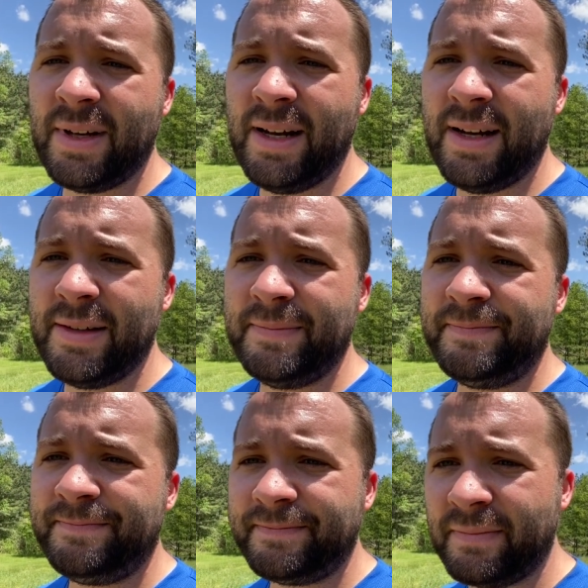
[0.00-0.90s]
Um,
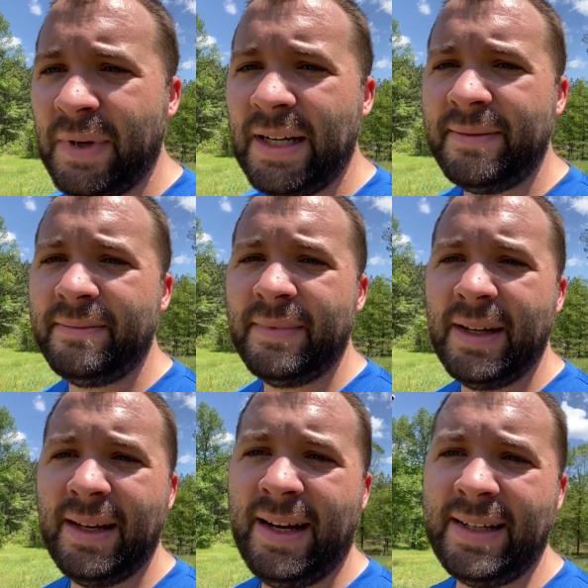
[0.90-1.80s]
but
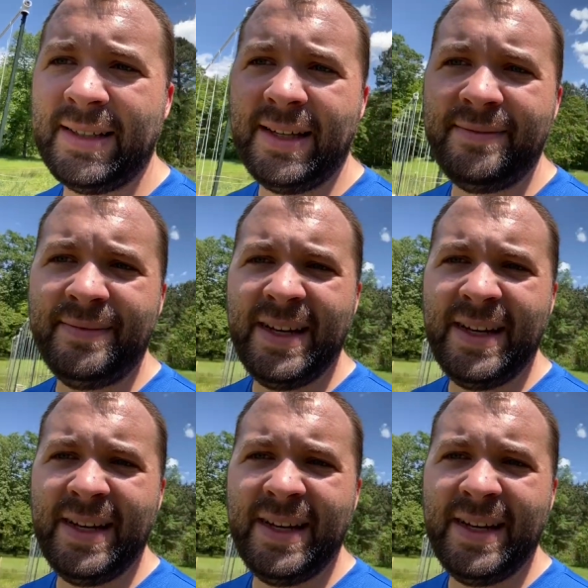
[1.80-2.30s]
like I said,